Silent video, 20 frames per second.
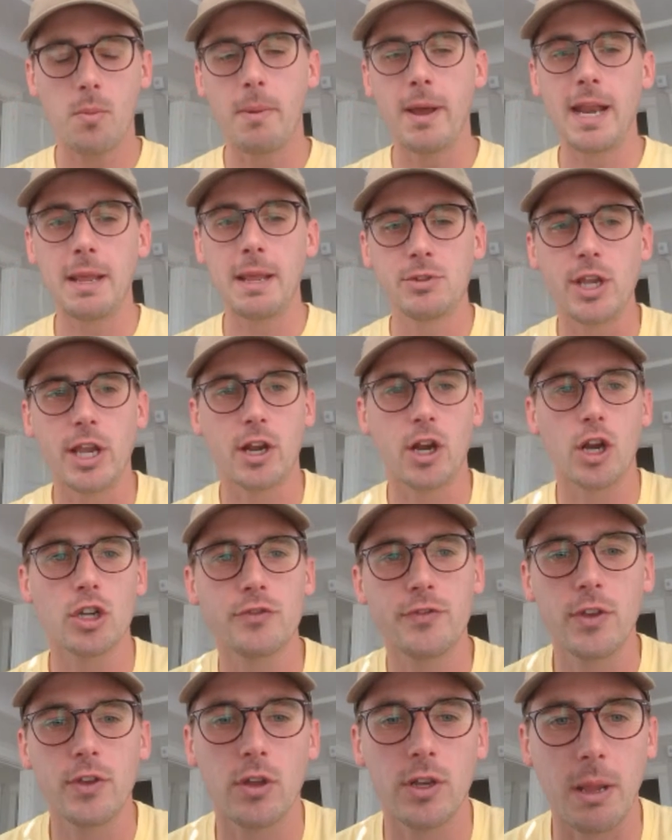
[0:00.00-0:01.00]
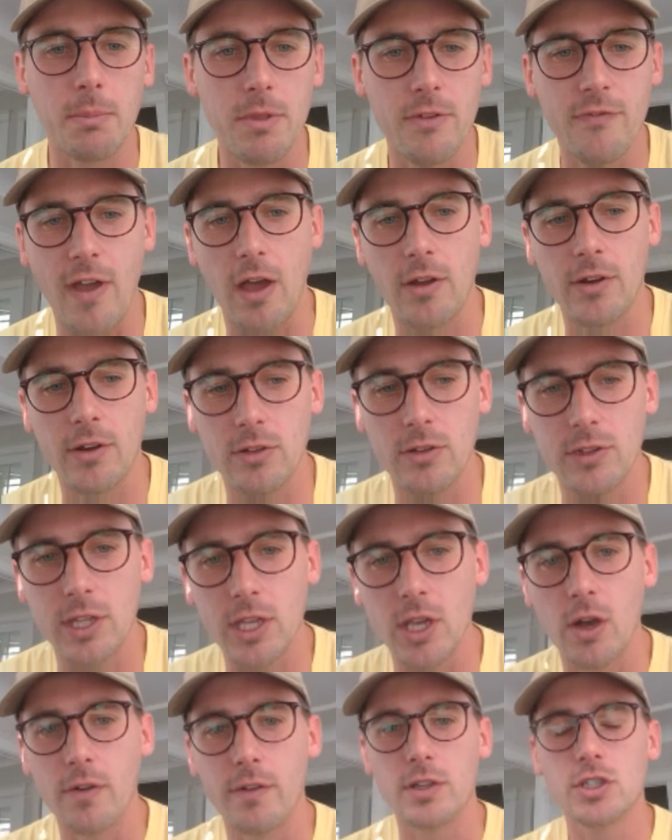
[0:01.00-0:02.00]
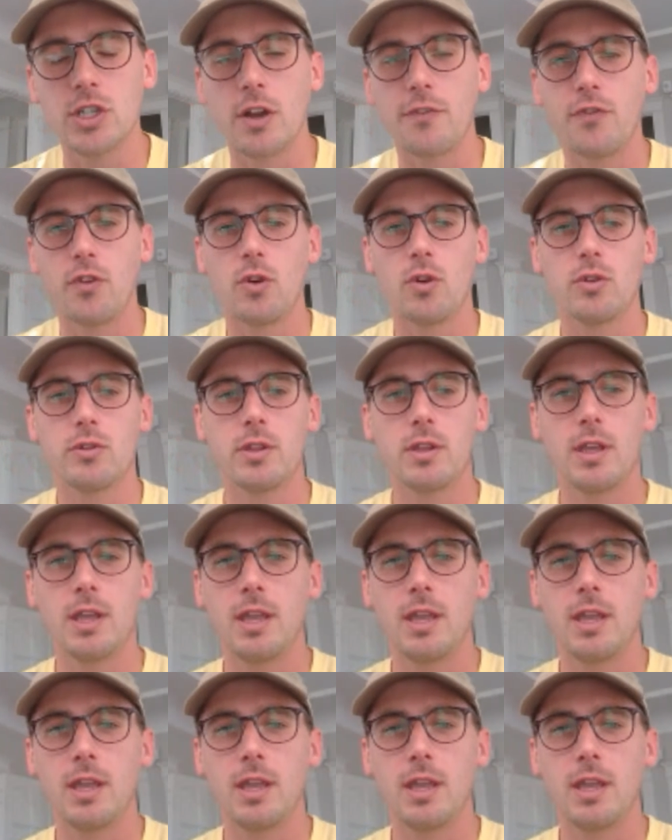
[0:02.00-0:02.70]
my name is Jake Hershfield. I'm the founder and CEO of Unshuffled.